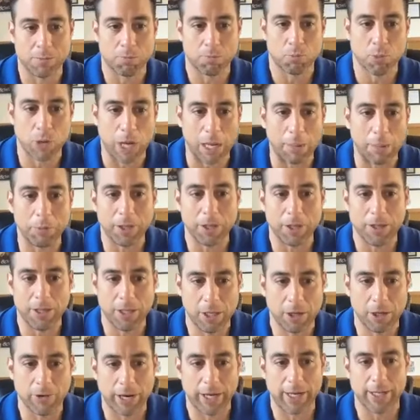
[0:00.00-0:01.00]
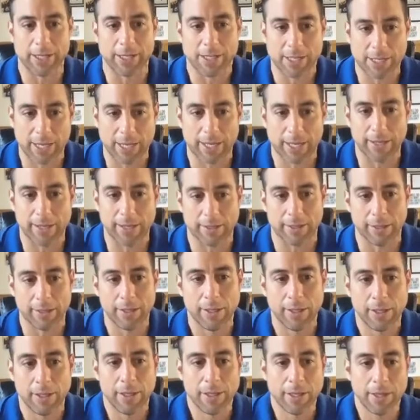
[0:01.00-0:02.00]
probably the greatest skill
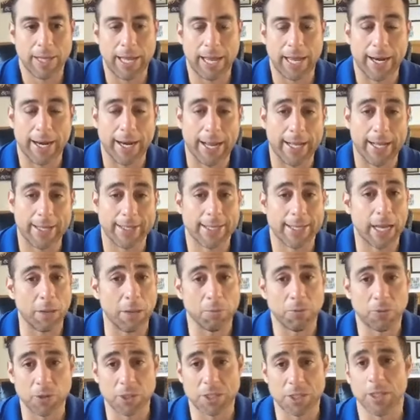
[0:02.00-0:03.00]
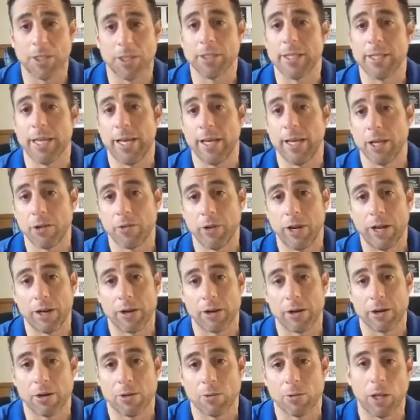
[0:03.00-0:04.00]
that has helped facilitate a
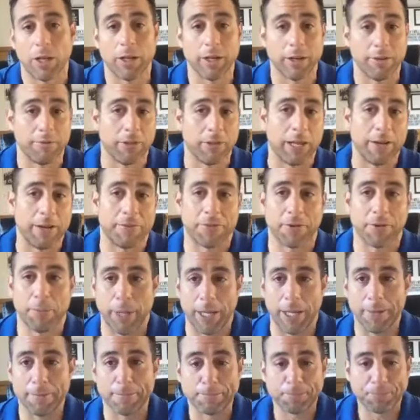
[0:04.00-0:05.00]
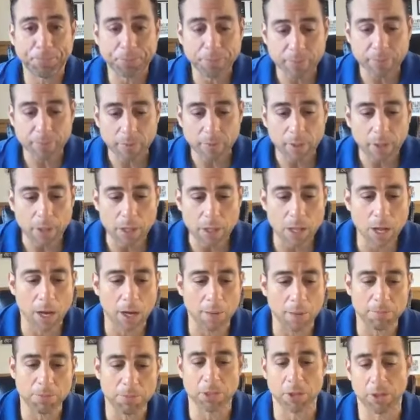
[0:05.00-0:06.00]
greater quality of life for me.
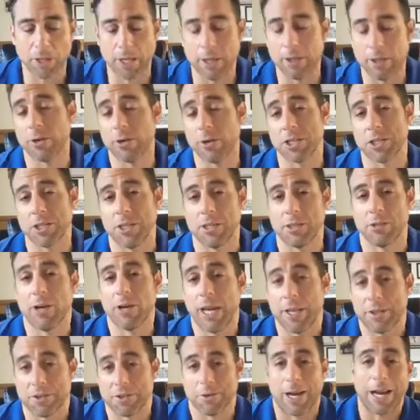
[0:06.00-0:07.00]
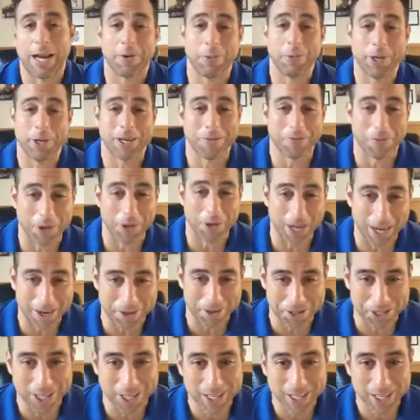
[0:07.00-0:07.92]
So then the question is, okay, so how do we convert energy?